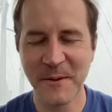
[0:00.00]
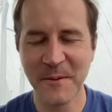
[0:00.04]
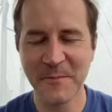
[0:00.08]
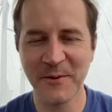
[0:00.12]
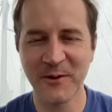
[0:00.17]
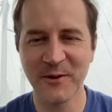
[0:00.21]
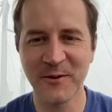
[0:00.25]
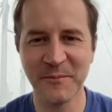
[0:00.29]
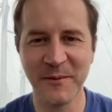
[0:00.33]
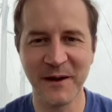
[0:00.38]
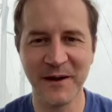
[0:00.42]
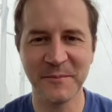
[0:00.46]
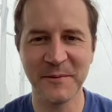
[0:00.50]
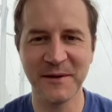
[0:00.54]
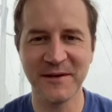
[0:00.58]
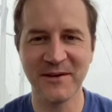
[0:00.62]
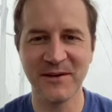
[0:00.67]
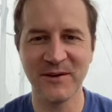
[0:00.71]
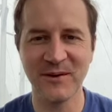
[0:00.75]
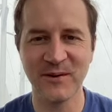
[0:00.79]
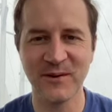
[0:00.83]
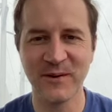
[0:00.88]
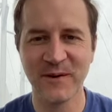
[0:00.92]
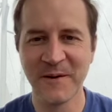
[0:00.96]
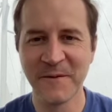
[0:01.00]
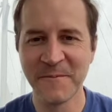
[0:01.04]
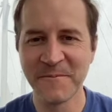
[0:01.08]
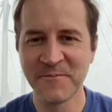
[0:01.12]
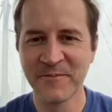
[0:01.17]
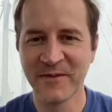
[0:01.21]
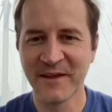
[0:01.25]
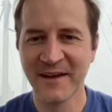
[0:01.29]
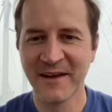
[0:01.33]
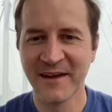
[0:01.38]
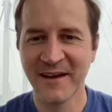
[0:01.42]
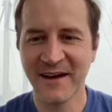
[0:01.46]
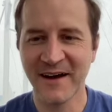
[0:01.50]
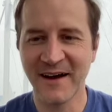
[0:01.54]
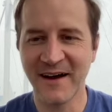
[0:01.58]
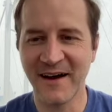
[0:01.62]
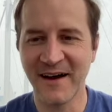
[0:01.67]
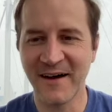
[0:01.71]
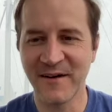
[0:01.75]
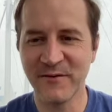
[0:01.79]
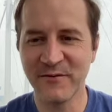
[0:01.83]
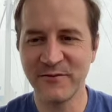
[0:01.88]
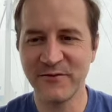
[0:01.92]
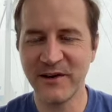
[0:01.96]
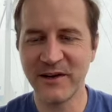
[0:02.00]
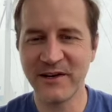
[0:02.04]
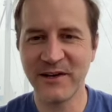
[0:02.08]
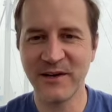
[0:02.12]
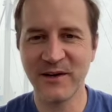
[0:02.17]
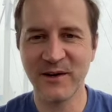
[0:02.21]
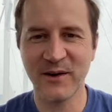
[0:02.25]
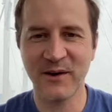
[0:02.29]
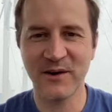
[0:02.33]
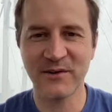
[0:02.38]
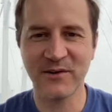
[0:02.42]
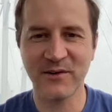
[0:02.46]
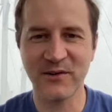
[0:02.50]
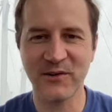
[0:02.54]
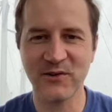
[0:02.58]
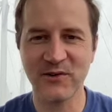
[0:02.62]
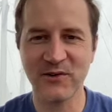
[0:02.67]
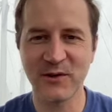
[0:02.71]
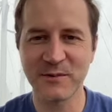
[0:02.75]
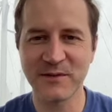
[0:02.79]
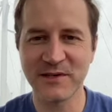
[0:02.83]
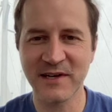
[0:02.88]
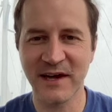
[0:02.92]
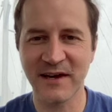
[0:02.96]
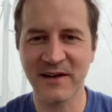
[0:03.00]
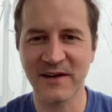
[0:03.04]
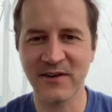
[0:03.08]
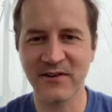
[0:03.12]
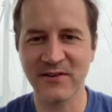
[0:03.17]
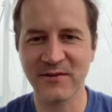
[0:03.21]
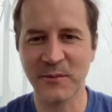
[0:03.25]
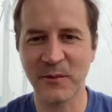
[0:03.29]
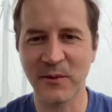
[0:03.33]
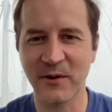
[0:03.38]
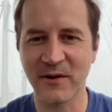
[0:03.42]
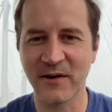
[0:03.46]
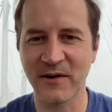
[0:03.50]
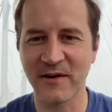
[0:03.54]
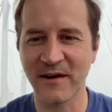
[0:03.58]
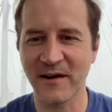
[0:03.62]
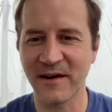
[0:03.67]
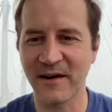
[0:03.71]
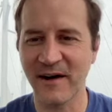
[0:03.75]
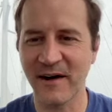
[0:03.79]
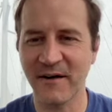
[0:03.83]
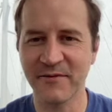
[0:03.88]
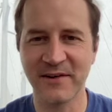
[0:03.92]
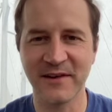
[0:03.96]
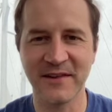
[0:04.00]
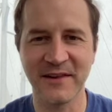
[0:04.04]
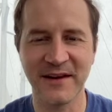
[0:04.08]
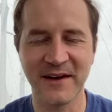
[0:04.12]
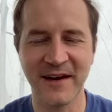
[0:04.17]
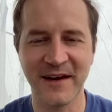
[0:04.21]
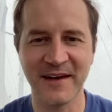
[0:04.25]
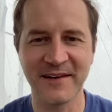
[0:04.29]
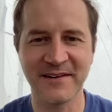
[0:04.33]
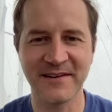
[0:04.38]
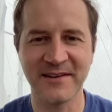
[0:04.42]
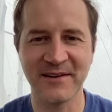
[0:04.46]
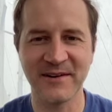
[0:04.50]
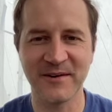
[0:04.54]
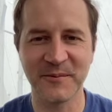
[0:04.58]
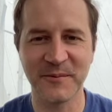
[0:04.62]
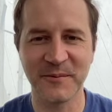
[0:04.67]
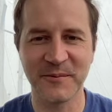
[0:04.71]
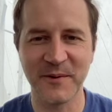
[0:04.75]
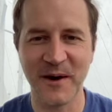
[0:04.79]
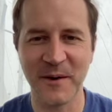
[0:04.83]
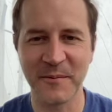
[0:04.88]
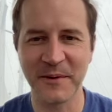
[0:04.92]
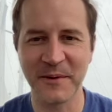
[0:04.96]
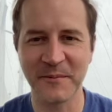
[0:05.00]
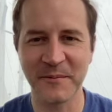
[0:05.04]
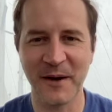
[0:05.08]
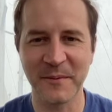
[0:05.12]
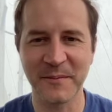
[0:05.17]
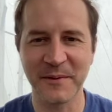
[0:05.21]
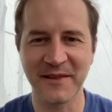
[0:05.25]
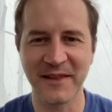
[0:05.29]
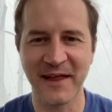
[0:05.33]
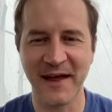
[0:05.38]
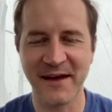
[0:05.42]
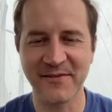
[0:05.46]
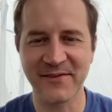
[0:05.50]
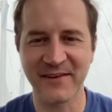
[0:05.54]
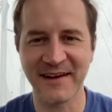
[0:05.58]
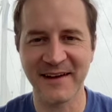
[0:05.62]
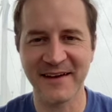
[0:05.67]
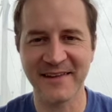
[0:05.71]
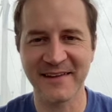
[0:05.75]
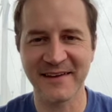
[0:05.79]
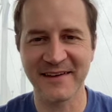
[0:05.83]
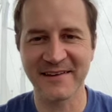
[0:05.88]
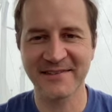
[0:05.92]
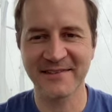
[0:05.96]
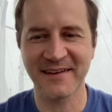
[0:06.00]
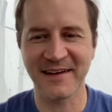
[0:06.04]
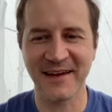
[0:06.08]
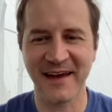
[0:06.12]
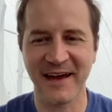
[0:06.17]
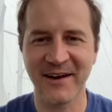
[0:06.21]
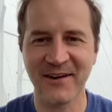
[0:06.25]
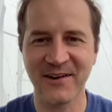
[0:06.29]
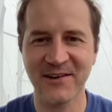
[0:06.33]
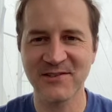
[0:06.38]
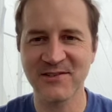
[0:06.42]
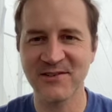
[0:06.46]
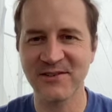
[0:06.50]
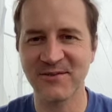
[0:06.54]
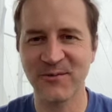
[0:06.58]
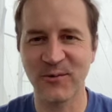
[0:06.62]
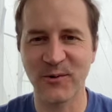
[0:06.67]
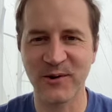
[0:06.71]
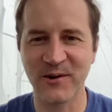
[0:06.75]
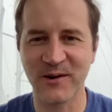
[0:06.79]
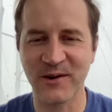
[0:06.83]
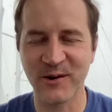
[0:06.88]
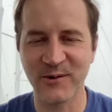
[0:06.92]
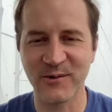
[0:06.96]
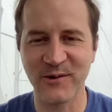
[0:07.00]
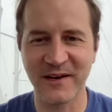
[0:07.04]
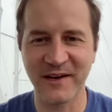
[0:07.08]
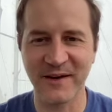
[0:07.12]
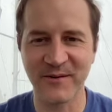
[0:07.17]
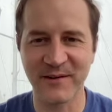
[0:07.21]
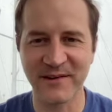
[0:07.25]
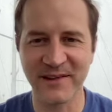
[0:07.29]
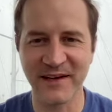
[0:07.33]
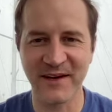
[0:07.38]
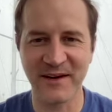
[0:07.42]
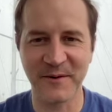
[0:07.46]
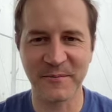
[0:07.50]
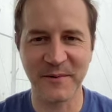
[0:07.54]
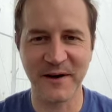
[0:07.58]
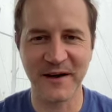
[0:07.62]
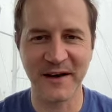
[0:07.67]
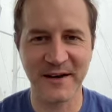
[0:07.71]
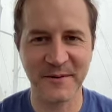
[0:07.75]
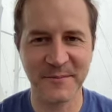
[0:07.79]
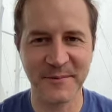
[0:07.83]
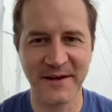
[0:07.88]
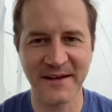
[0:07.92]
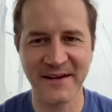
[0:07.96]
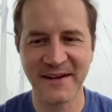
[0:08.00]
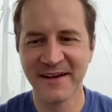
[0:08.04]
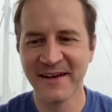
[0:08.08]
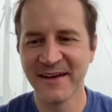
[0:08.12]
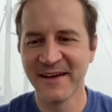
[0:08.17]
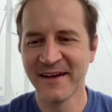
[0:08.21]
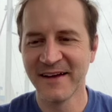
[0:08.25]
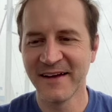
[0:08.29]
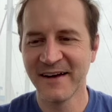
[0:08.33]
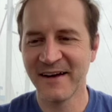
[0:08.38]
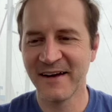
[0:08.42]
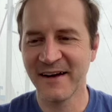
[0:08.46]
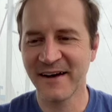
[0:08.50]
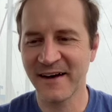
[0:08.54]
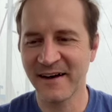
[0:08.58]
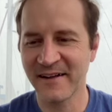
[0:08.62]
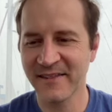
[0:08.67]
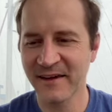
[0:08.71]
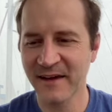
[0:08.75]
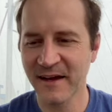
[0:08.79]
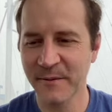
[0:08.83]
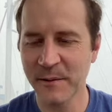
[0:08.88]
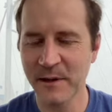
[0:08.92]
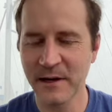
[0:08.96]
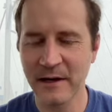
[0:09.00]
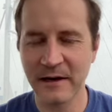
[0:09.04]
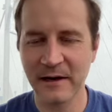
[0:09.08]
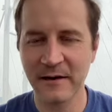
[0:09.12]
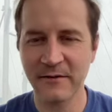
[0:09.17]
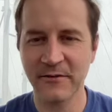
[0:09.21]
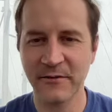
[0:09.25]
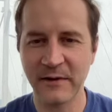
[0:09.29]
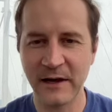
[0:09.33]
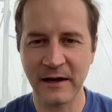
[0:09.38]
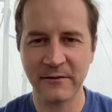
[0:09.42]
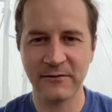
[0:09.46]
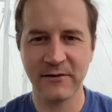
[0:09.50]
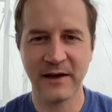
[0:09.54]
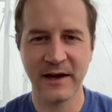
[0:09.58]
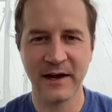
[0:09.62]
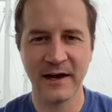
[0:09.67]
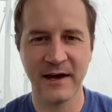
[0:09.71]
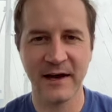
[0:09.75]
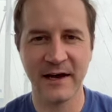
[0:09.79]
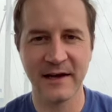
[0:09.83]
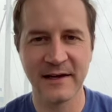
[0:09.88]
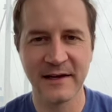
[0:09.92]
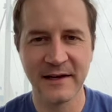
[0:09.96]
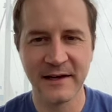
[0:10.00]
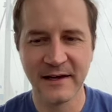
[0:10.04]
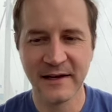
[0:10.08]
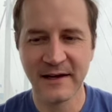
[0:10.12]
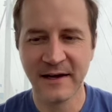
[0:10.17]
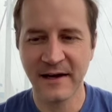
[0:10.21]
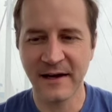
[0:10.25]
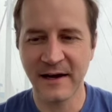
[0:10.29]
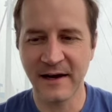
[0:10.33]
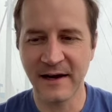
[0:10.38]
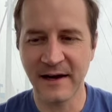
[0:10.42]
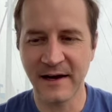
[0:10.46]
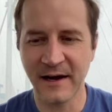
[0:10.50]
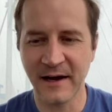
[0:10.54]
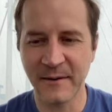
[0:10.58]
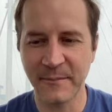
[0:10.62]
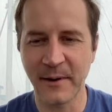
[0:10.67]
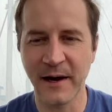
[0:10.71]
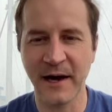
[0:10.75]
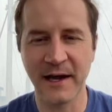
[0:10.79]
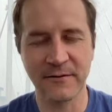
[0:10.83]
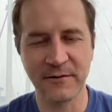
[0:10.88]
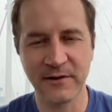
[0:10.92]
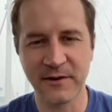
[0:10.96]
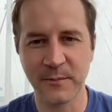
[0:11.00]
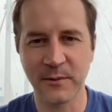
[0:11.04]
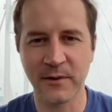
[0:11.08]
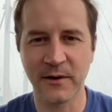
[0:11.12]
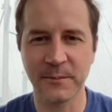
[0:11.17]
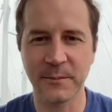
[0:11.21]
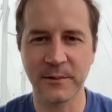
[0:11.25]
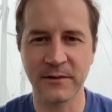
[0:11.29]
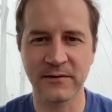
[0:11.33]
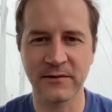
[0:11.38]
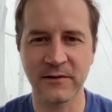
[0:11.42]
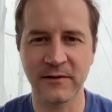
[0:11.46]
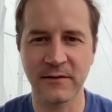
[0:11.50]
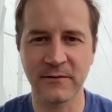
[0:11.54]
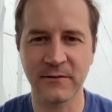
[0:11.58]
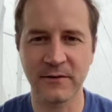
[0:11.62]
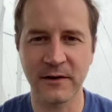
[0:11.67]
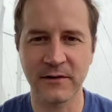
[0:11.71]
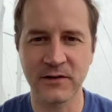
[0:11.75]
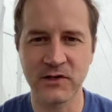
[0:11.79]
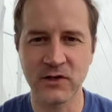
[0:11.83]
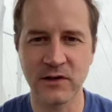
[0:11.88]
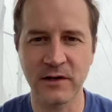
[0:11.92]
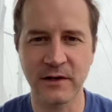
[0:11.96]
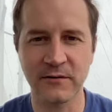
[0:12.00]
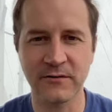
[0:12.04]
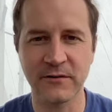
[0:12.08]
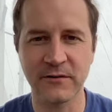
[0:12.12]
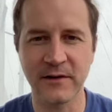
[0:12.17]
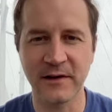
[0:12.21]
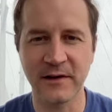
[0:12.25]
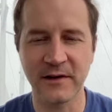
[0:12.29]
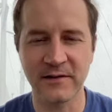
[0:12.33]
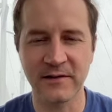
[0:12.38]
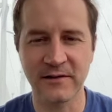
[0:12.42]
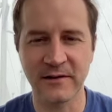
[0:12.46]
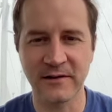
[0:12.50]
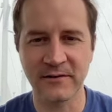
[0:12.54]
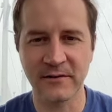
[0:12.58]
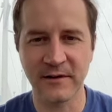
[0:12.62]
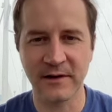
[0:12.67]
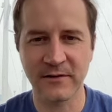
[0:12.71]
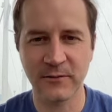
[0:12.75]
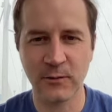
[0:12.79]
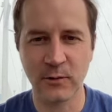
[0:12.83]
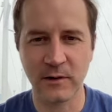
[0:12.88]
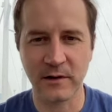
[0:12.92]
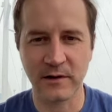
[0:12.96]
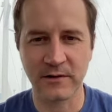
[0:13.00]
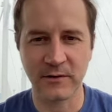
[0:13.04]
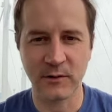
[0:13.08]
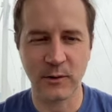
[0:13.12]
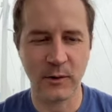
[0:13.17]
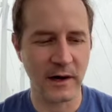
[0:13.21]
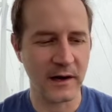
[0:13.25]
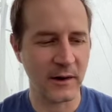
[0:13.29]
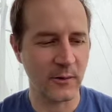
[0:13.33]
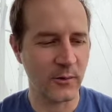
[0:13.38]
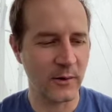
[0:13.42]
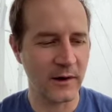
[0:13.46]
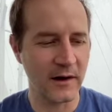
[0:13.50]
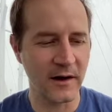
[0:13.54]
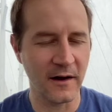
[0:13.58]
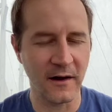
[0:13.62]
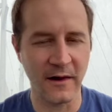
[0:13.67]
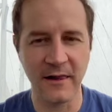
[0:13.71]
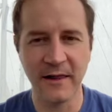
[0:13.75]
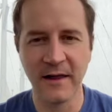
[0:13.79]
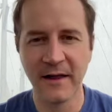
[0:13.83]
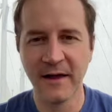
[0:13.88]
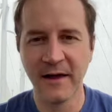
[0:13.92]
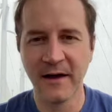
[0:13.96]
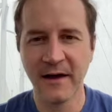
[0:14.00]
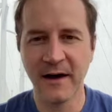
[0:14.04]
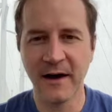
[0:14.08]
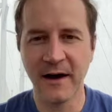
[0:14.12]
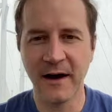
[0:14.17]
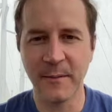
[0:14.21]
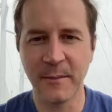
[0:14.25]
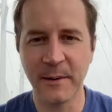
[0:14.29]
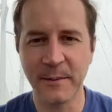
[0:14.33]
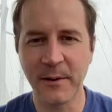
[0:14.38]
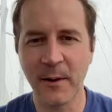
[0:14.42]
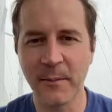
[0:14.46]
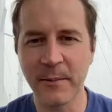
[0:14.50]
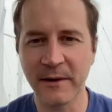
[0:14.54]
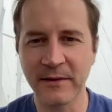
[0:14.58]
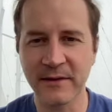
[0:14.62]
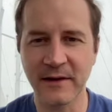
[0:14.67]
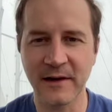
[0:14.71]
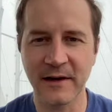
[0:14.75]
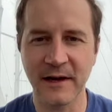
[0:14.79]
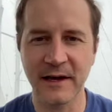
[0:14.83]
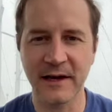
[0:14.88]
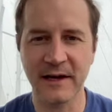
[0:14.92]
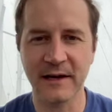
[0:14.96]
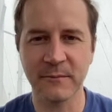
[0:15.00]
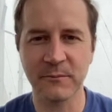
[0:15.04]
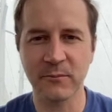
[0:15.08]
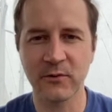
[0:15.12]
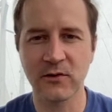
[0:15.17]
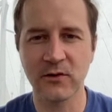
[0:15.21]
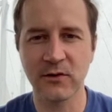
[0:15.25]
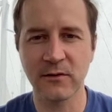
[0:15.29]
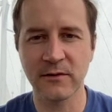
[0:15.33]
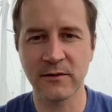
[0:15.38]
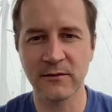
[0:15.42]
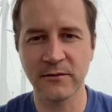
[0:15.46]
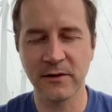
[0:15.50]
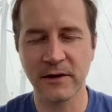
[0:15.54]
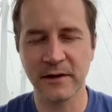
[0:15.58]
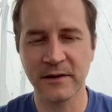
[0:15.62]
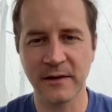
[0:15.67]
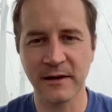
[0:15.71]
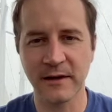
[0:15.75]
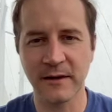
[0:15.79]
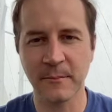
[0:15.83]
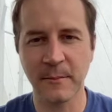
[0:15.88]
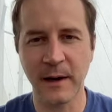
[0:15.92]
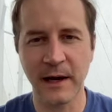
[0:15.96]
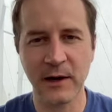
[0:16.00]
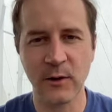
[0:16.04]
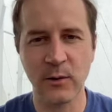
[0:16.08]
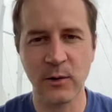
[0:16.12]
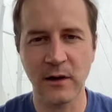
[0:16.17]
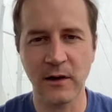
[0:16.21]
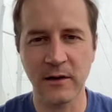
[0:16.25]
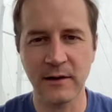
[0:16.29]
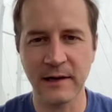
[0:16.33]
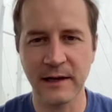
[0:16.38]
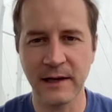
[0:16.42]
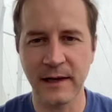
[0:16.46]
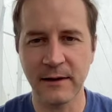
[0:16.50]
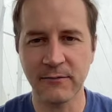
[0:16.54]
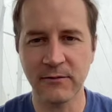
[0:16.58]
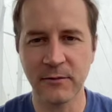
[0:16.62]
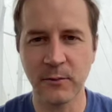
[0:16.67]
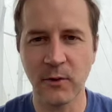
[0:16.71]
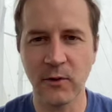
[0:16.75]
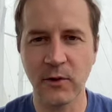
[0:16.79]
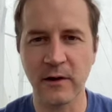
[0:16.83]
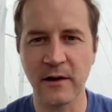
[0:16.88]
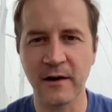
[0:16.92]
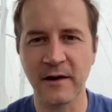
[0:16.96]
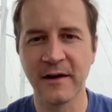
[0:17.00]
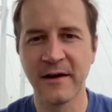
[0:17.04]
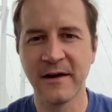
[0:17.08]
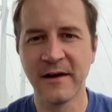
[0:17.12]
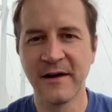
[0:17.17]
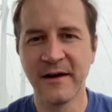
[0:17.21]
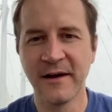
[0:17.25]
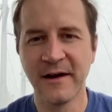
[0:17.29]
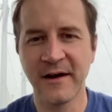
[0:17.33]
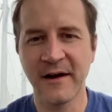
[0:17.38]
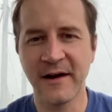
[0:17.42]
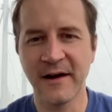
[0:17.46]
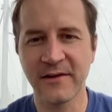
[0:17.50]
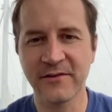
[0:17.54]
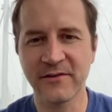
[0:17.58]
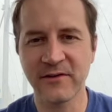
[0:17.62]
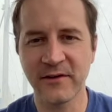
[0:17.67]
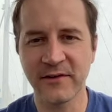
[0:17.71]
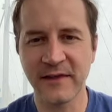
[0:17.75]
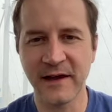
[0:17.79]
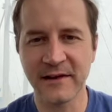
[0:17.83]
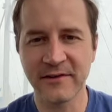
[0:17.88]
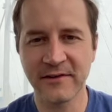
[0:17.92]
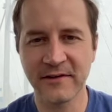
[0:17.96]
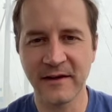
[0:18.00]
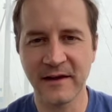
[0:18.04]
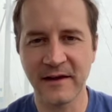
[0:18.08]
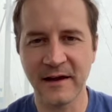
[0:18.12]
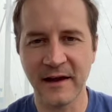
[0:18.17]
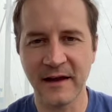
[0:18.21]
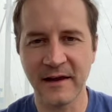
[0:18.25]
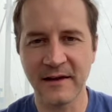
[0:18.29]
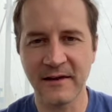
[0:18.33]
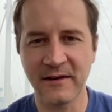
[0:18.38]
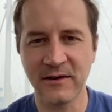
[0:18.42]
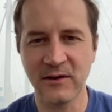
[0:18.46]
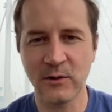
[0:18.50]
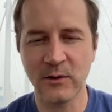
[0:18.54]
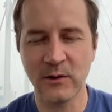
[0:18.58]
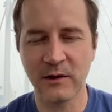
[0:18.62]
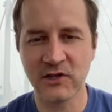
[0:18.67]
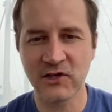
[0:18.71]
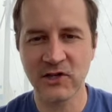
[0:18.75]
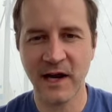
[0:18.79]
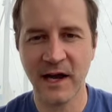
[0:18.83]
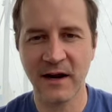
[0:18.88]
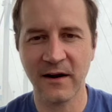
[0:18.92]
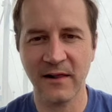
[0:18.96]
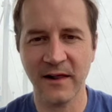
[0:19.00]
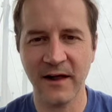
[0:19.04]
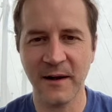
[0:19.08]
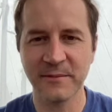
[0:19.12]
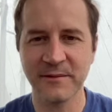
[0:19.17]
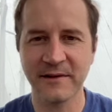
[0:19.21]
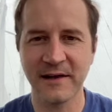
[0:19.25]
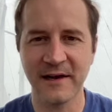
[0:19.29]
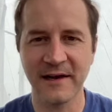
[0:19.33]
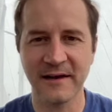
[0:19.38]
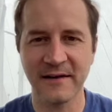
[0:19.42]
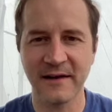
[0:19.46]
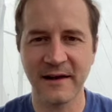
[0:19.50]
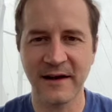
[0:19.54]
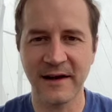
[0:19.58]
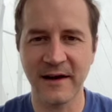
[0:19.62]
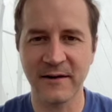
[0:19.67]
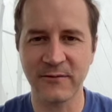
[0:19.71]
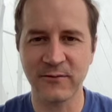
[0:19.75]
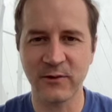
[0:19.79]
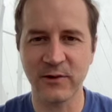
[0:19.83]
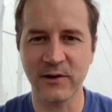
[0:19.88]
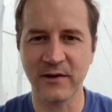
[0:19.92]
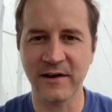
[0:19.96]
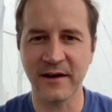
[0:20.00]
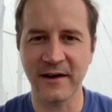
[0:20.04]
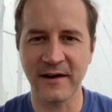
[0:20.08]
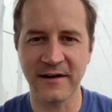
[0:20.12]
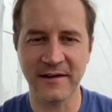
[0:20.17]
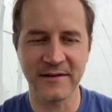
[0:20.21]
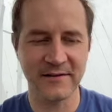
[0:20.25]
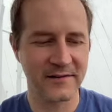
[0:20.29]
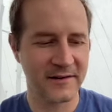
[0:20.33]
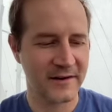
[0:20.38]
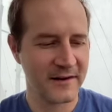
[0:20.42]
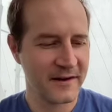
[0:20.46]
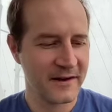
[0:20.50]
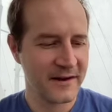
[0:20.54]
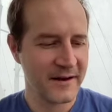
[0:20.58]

people who maybe do uh, videos or YouTube channels more uh, often than I do probably might be laughing at this, saying, "How could you work already without a mic?" But uh, the computer I've, I've had uh, I bought it for the purpose of uh, shooting videos, and it's, it's worked quite well. Uh, but I'm hoping that I can improve the, the mic quality even more. Uh, so that's a, a, new channel update uh, for you guys.